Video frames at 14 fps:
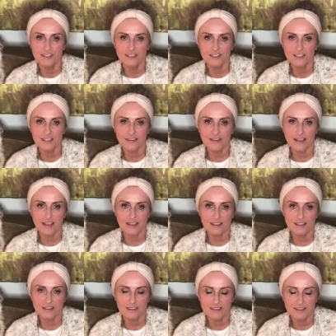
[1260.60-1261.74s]
Get that
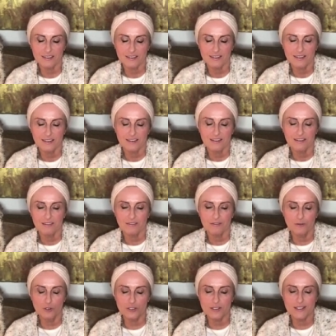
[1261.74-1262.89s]

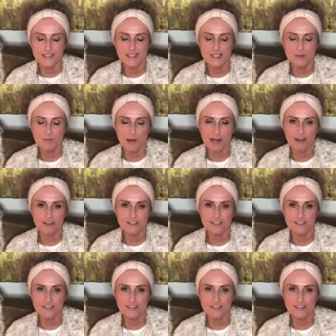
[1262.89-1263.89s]
food dispersed to